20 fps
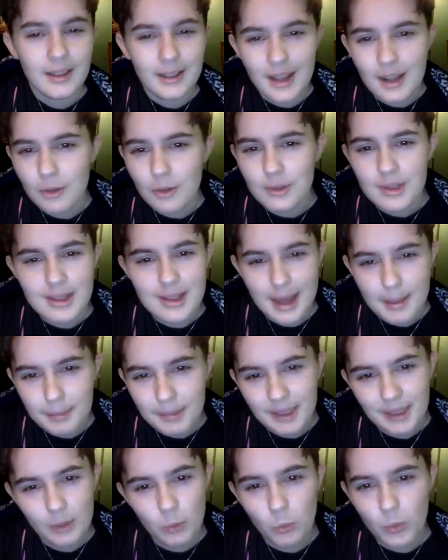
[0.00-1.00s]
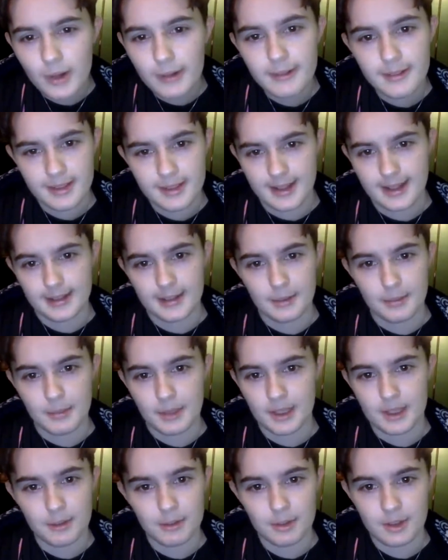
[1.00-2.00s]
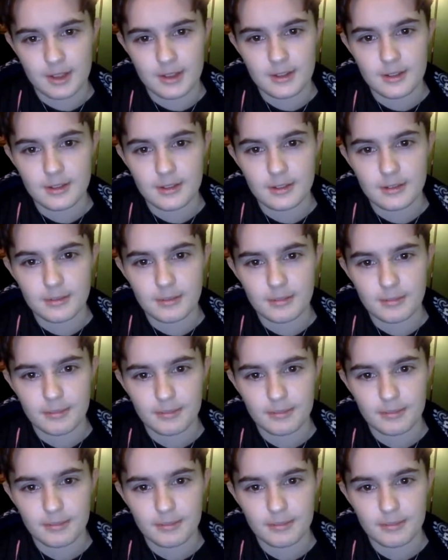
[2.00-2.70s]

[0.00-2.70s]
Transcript: Not only that, but like, where did they get the money for this?